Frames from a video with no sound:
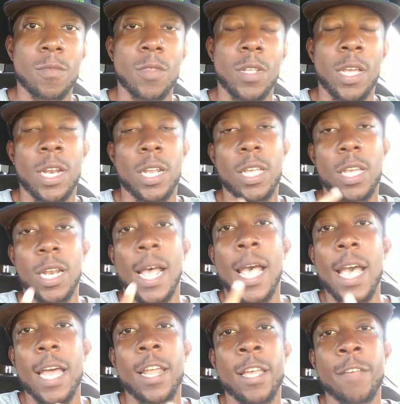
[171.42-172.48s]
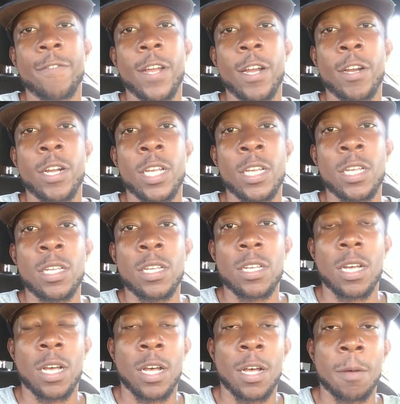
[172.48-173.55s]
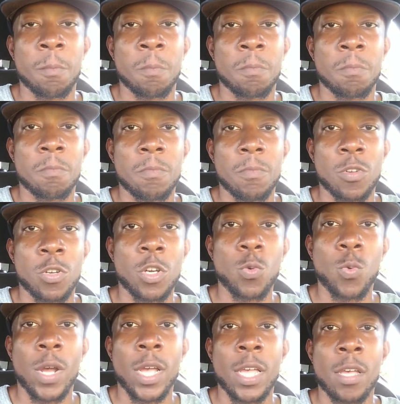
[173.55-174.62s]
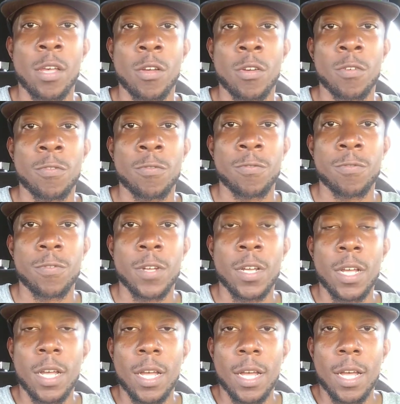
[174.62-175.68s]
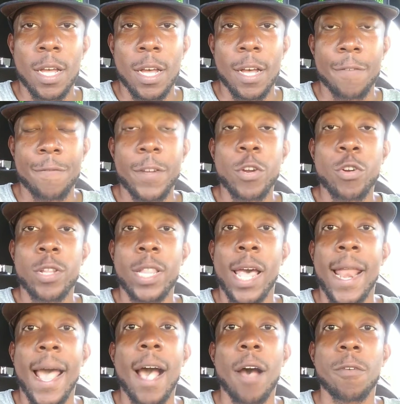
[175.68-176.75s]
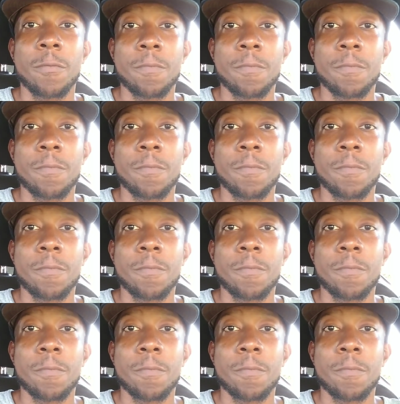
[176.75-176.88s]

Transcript: and again, I had a very um, good way of uh, figuring that out.